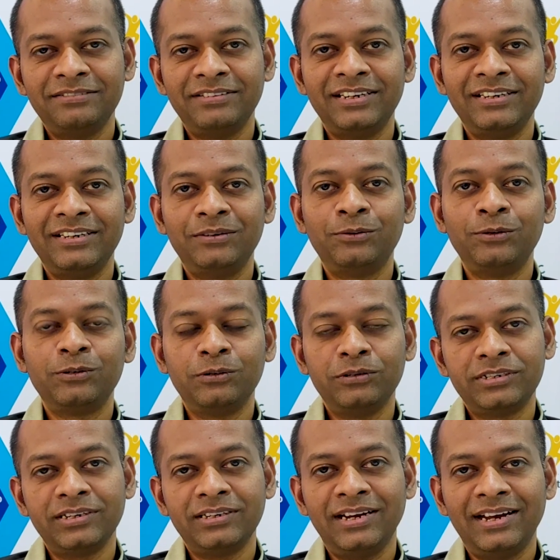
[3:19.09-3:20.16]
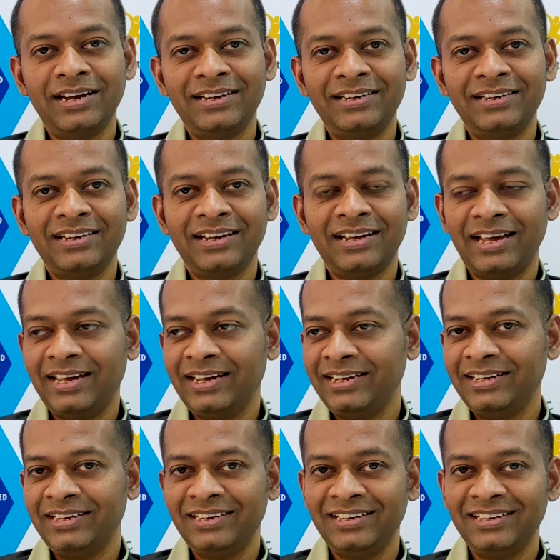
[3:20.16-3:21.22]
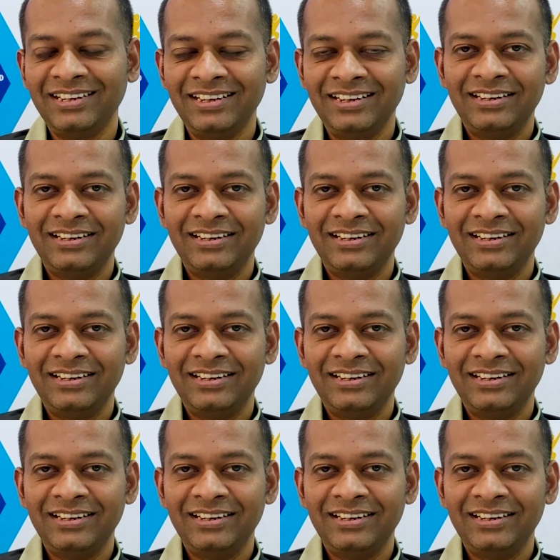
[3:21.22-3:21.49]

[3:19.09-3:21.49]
very good question, and I